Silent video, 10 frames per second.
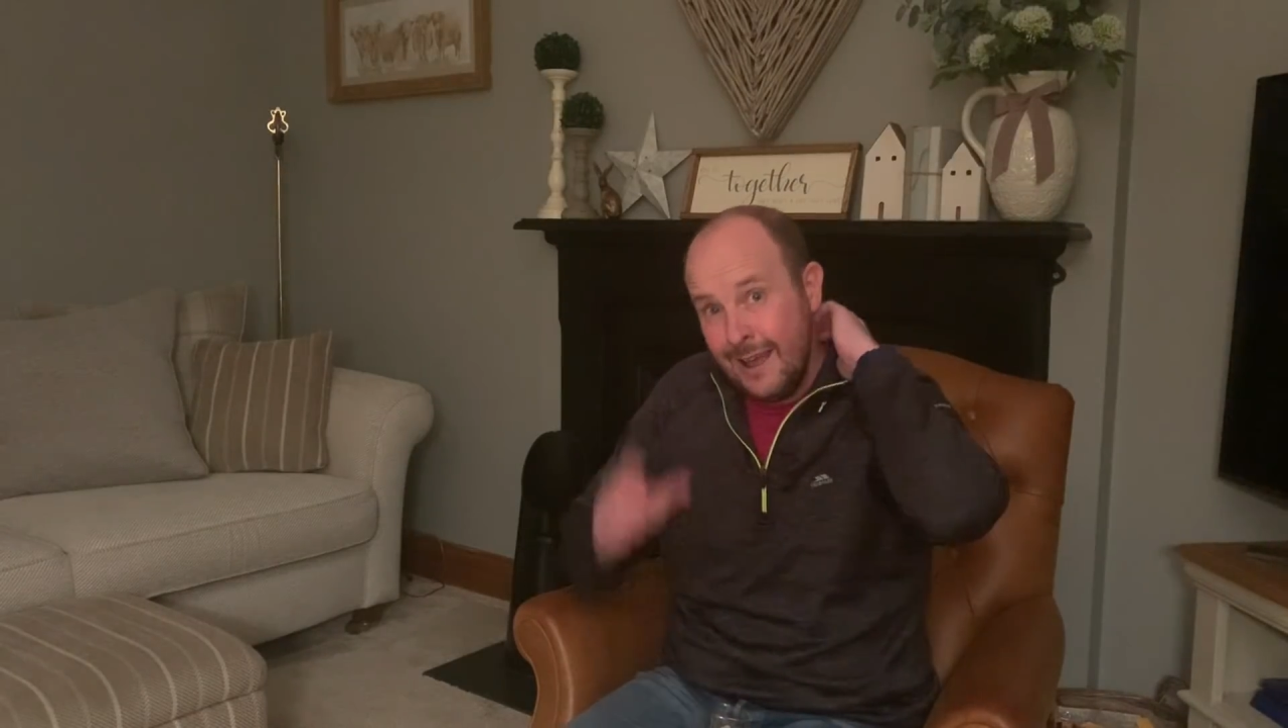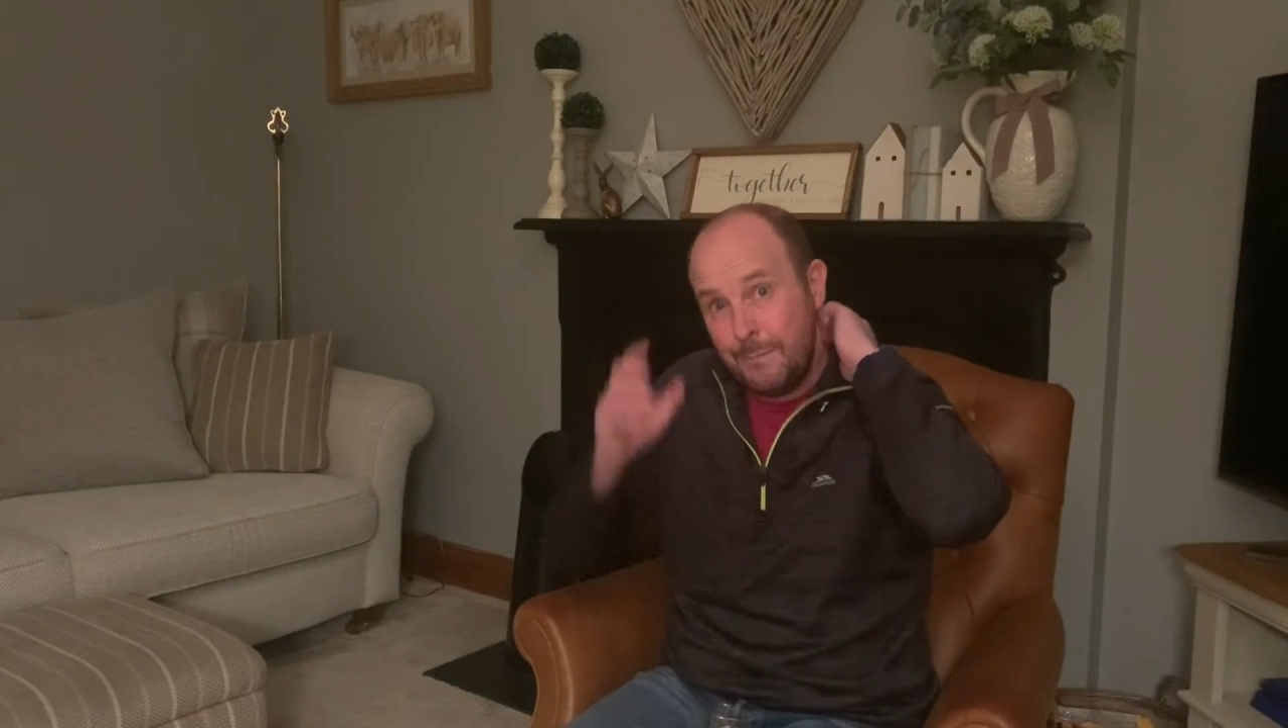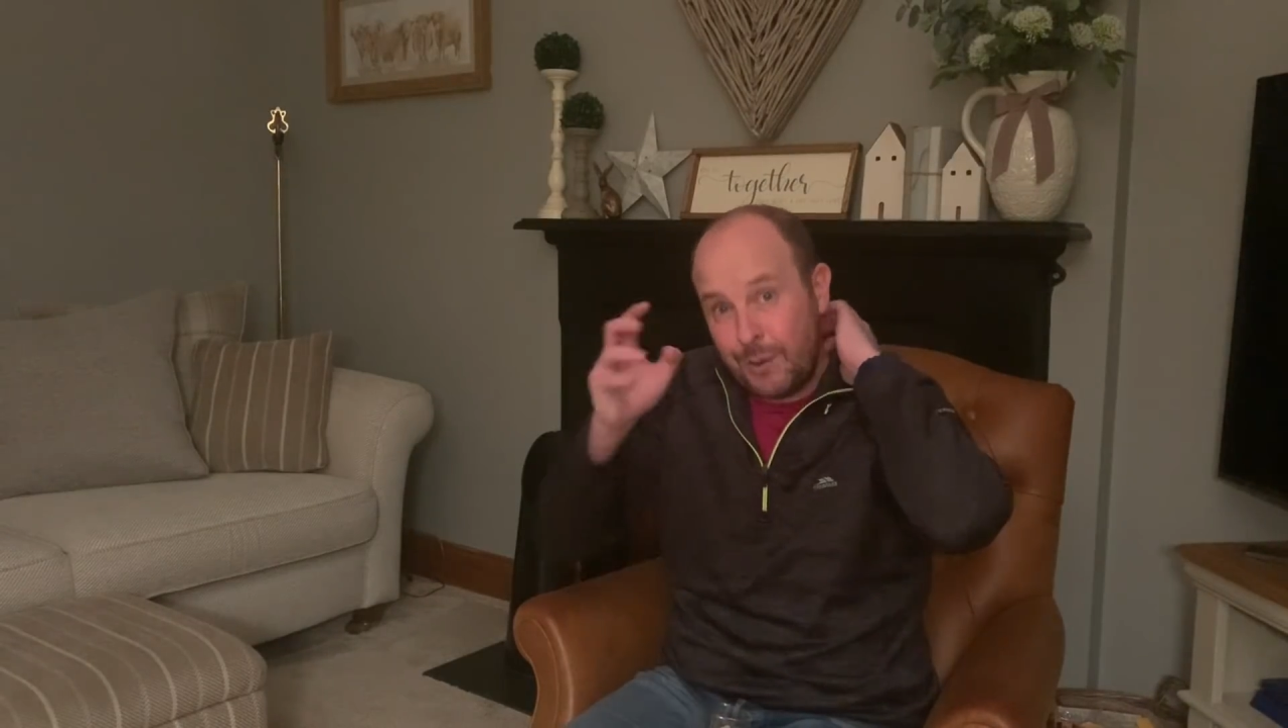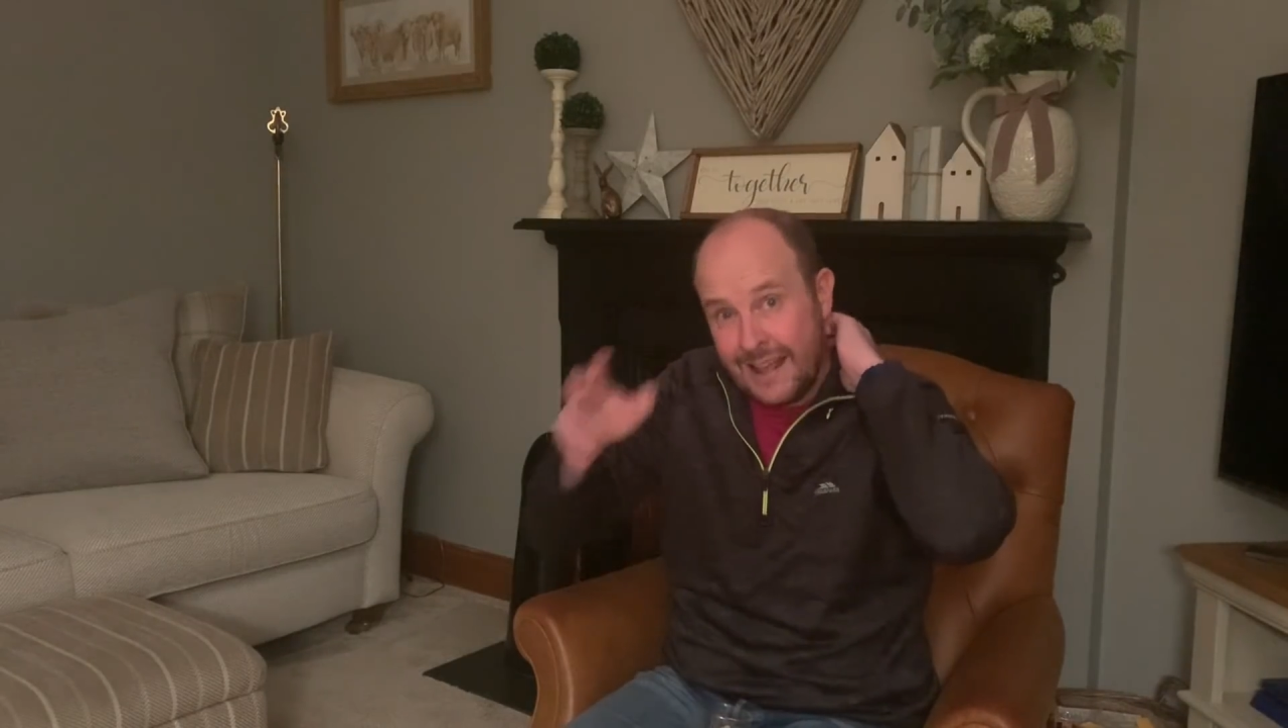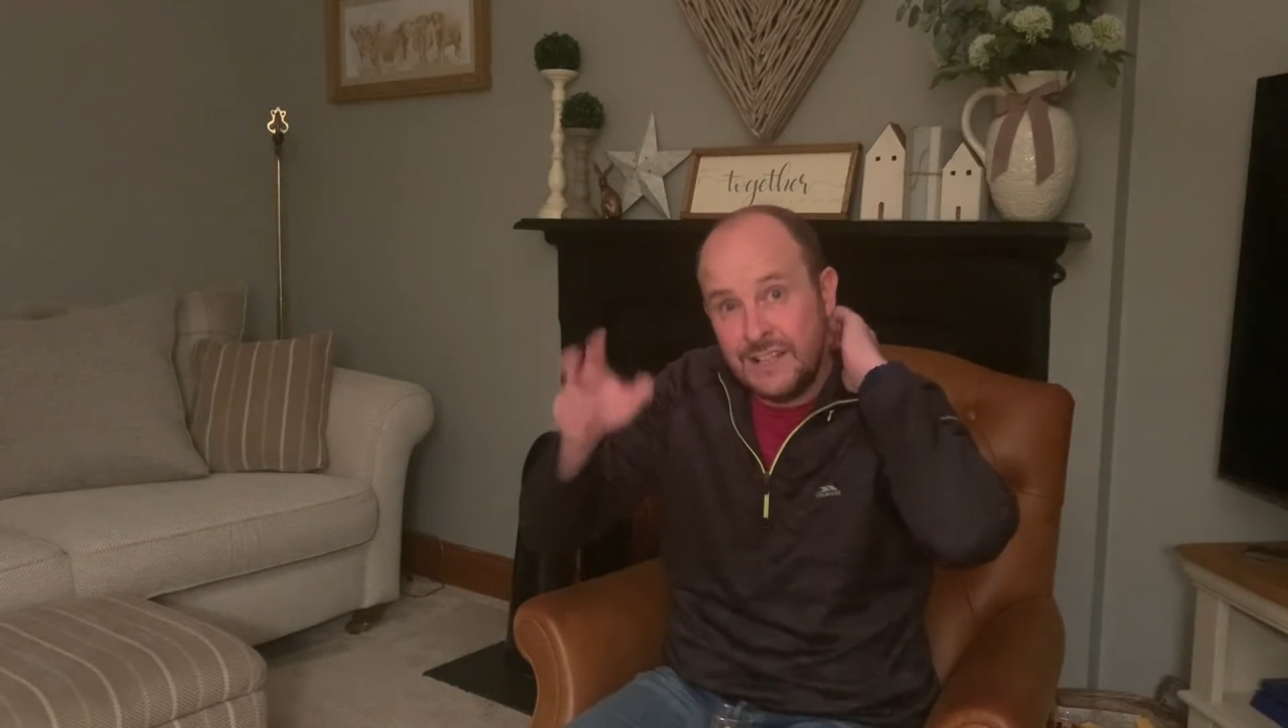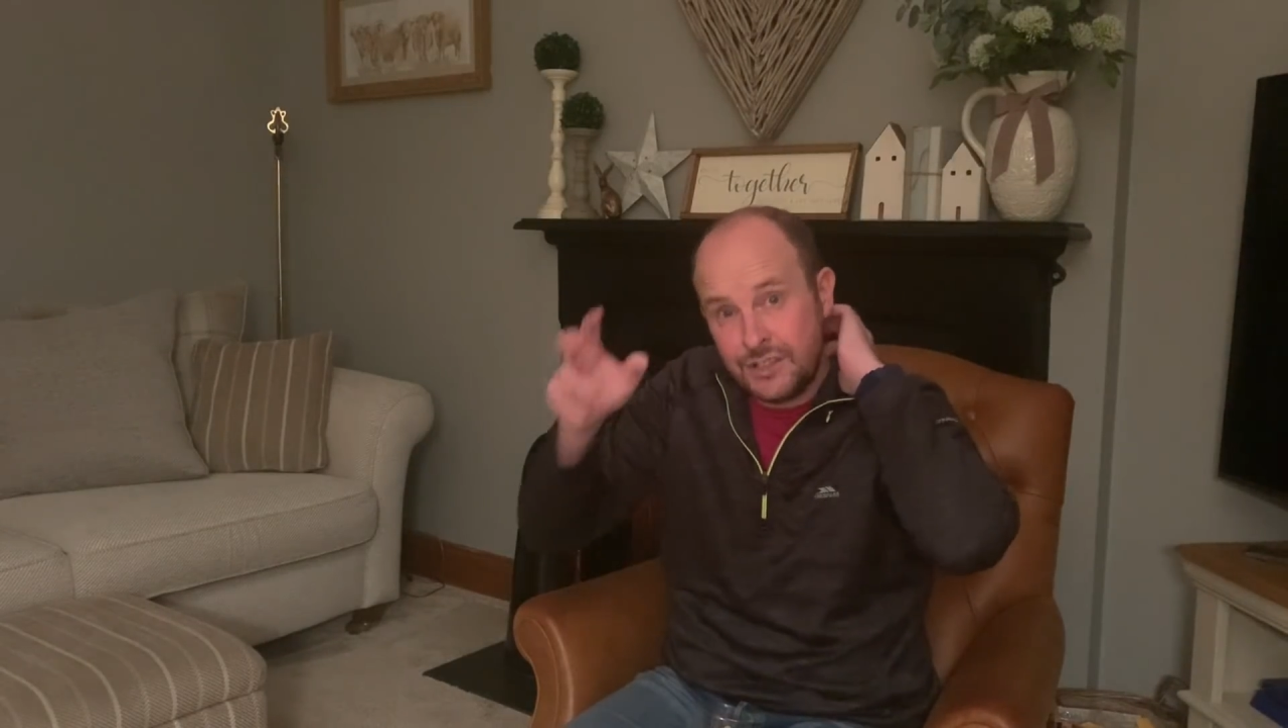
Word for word: Please